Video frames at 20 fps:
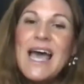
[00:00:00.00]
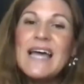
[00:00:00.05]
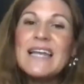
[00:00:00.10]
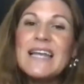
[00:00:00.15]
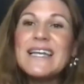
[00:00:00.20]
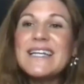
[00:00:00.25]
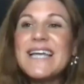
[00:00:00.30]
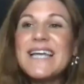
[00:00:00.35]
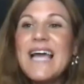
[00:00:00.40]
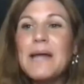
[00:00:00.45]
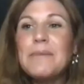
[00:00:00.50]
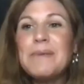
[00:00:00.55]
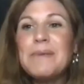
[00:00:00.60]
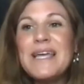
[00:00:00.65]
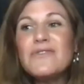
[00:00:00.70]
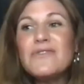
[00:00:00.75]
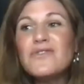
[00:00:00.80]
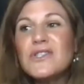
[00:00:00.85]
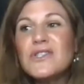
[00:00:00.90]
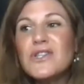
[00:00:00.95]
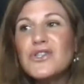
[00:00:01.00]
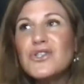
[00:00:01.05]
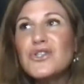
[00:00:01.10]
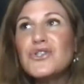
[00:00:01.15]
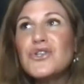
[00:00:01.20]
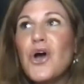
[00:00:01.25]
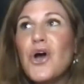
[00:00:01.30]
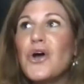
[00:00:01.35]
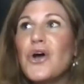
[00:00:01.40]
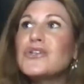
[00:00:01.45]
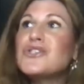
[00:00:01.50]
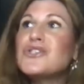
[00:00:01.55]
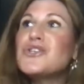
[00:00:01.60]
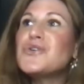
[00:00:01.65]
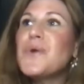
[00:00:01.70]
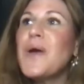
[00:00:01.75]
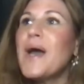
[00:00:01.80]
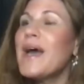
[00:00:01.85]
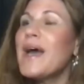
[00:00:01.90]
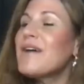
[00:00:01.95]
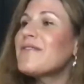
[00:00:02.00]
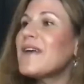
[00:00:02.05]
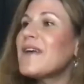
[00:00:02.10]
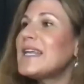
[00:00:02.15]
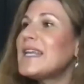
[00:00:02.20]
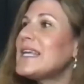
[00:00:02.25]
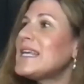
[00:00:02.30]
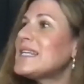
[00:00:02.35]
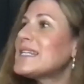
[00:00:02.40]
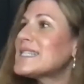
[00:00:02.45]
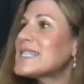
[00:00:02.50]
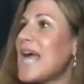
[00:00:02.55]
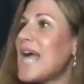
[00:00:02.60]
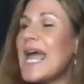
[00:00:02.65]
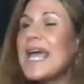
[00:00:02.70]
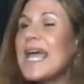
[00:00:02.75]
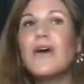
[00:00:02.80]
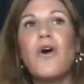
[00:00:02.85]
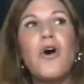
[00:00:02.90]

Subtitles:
Lydia, I'd be interested to know, do you have any take